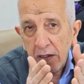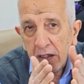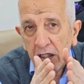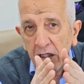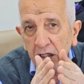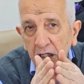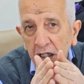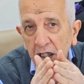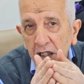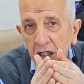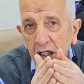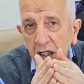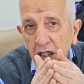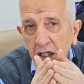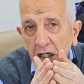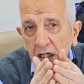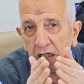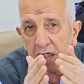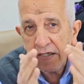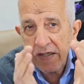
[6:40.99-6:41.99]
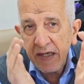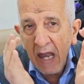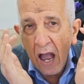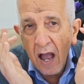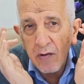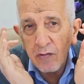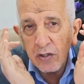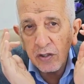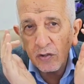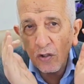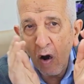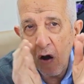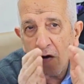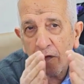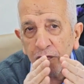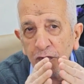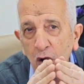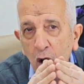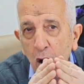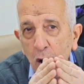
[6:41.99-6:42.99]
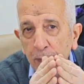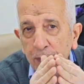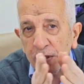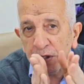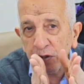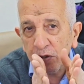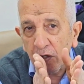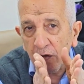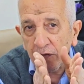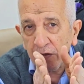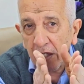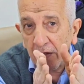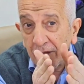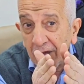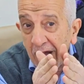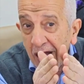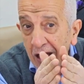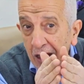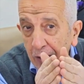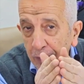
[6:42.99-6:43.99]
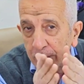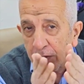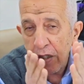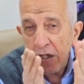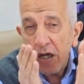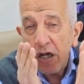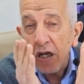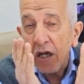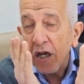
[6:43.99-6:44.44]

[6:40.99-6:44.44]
The sound of the opening of the valve